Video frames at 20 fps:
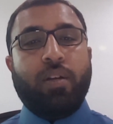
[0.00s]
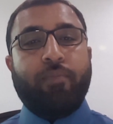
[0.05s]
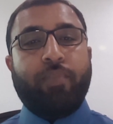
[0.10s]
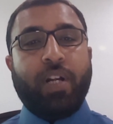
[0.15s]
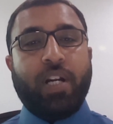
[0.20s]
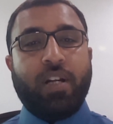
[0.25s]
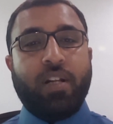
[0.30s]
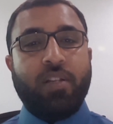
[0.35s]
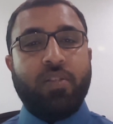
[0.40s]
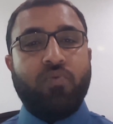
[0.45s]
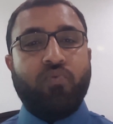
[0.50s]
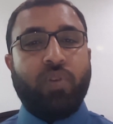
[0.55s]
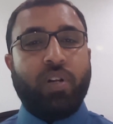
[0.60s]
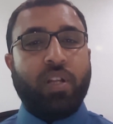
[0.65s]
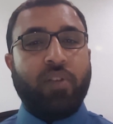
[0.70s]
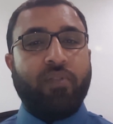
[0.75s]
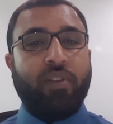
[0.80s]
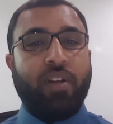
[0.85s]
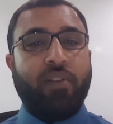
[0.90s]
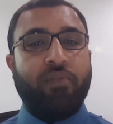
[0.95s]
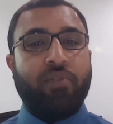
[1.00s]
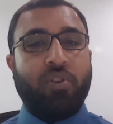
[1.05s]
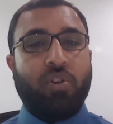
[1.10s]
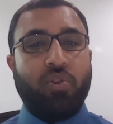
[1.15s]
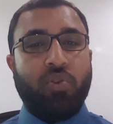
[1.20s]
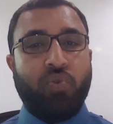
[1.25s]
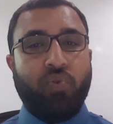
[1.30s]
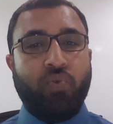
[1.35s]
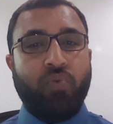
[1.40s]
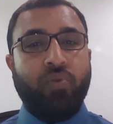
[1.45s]
practice whatever I have
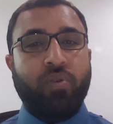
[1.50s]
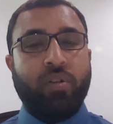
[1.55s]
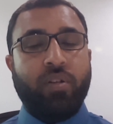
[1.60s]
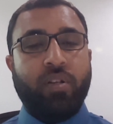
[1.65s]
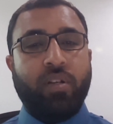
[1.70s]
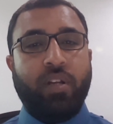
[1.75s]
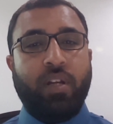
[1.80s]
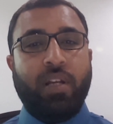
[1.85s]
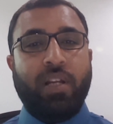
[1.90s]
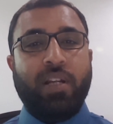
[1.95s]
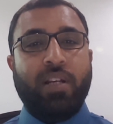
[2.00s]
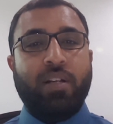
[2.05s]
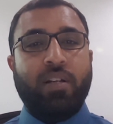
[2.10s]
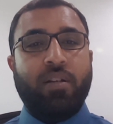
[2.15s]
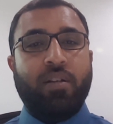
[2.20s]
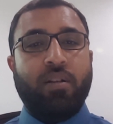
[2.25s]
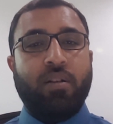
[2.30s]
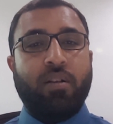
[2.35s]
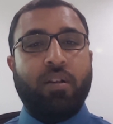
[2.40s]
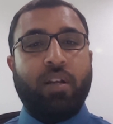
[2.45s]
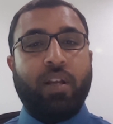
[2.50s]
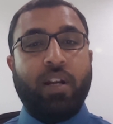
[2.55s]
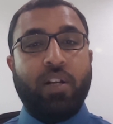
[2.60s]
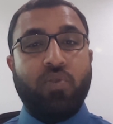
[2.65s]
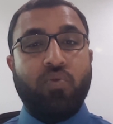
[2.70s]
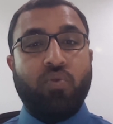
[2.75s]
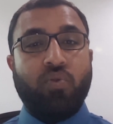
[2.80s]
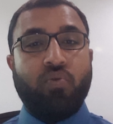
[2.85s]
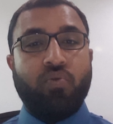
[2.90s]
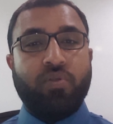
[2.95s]
taught you and
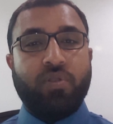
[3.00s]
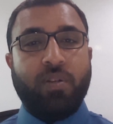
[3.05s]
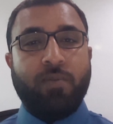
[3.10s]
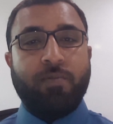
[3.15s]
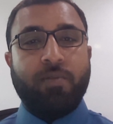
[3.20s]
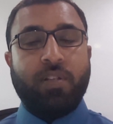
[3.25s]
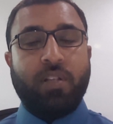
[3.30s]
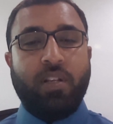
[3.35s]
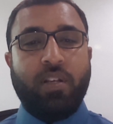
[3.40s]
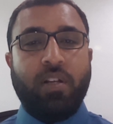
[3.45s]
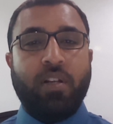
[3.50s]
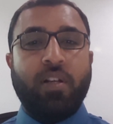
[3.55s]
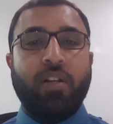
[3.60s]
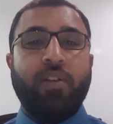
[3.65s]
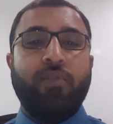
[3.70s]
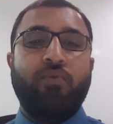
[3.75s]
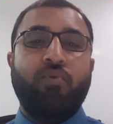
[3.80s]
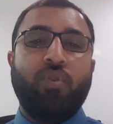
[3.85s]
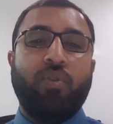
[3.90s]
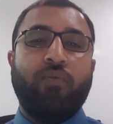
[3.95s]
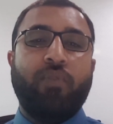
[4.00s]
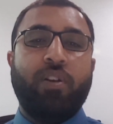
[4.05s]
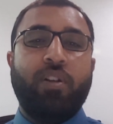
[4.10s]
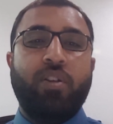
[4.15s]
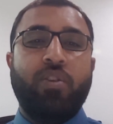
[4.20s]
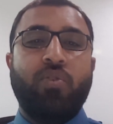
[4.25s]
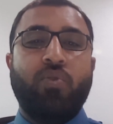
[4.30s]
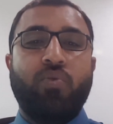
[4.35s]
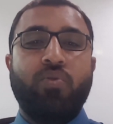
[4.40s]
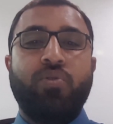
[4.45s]
get your concepts clear. And if you have
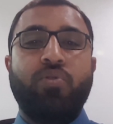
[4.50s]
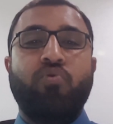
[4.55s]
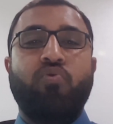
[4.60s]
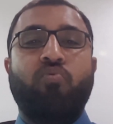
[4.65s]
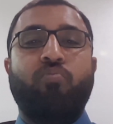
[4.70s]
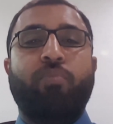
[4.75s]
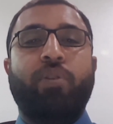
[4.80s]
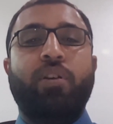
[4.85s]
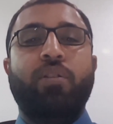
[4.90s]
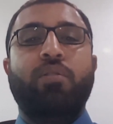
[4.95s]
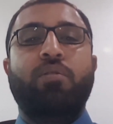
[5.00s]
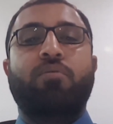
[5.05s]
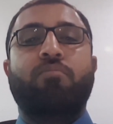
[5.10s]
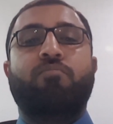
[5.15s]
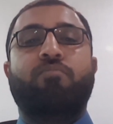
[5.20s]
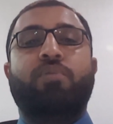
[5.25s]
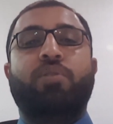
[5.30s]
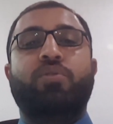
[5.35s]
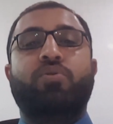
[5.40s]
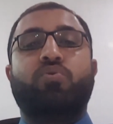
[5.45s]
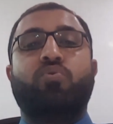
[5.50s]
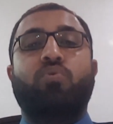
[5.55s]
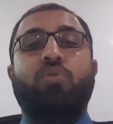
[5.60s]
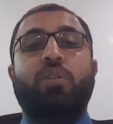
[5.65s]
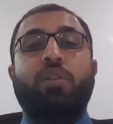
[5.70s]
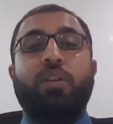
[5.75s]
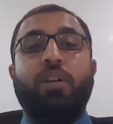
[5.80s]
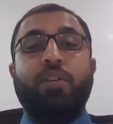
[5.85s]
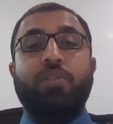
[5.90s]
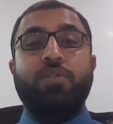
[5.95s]
any doubts in your mind, please do
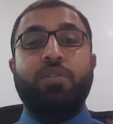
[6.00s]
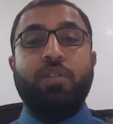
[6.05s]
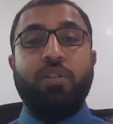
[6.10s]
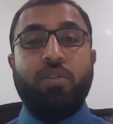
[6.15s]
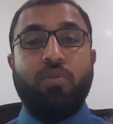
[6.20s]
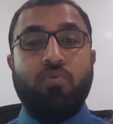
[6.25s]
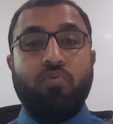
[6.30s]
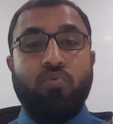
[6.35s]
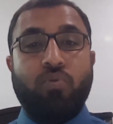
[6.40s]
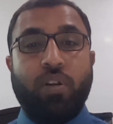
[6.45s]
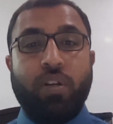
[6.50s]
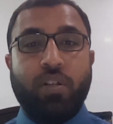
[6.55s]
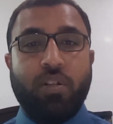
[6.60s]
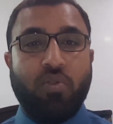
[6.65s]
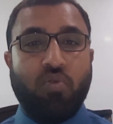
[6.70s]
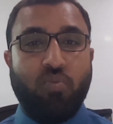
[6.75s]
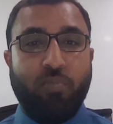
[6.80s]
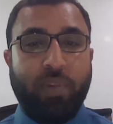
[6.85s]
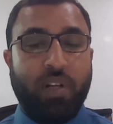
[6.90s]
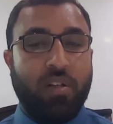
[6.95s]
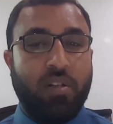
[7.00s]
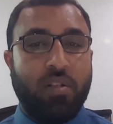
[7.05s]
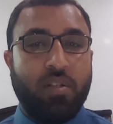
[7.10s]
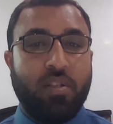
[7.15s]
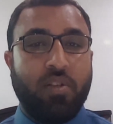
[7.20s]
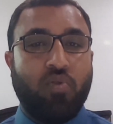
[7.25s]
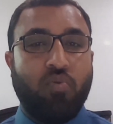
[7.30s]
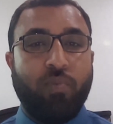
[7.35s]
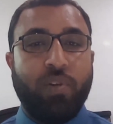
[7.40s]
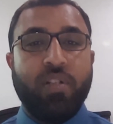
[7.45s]
not hesitate to write a comment
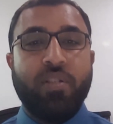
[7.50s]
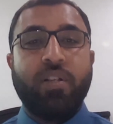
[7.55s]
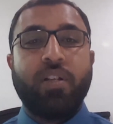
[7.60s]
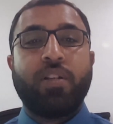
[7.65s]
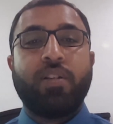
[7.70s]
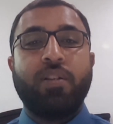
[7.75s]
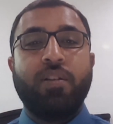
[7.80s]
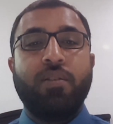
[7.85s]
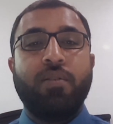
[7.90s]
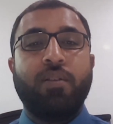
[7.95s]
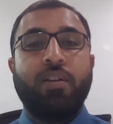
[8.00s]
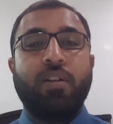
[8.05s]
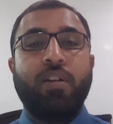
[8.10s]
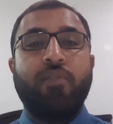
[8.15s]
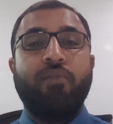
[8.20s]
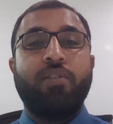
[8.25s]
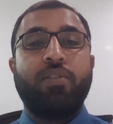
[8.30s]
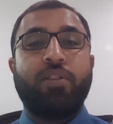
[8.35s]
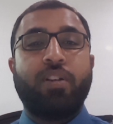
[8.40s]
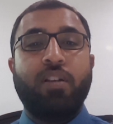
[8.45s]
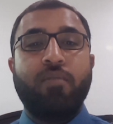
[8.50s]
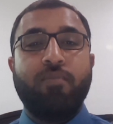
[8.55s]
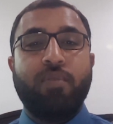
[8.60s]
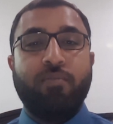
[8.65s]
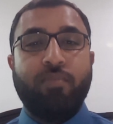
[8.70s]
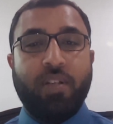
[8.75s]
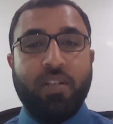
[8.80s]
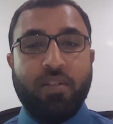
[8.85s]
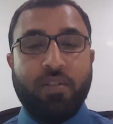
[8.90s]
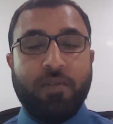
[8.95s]
in the comment section, and I will try my
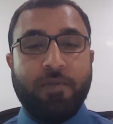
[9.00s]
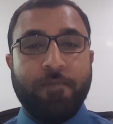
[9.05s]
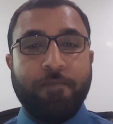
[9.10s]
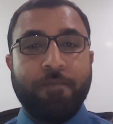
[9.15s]
best